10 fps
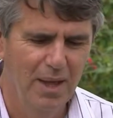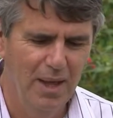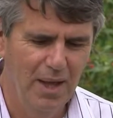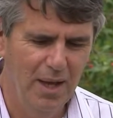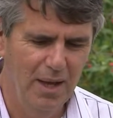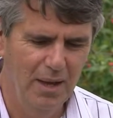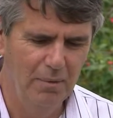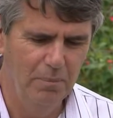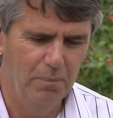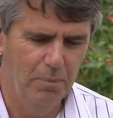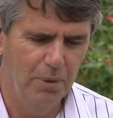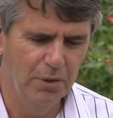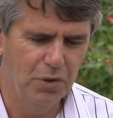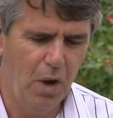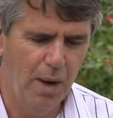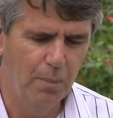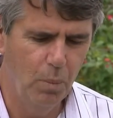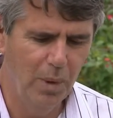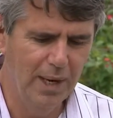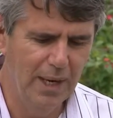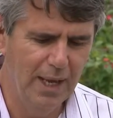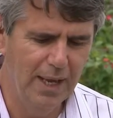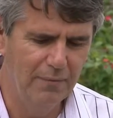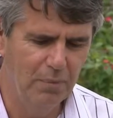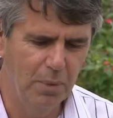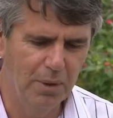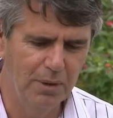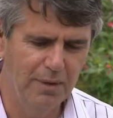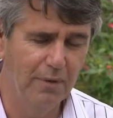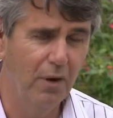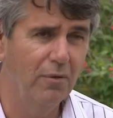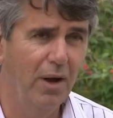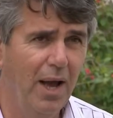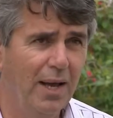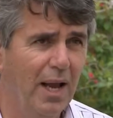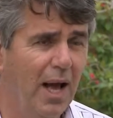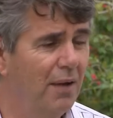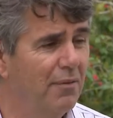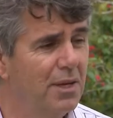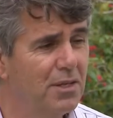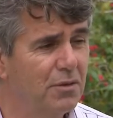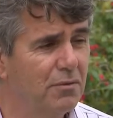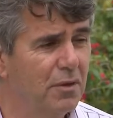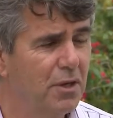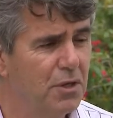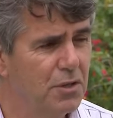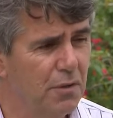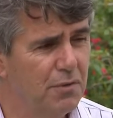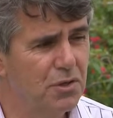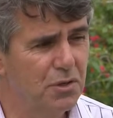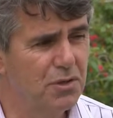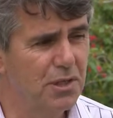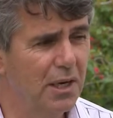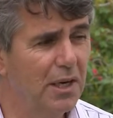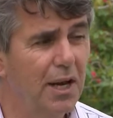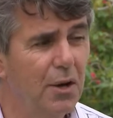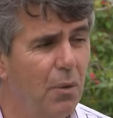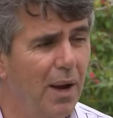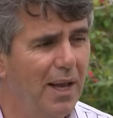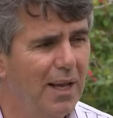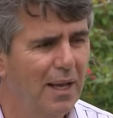By the time we leave, we'd have given over 8.5 years of service to New Zealand and Niue,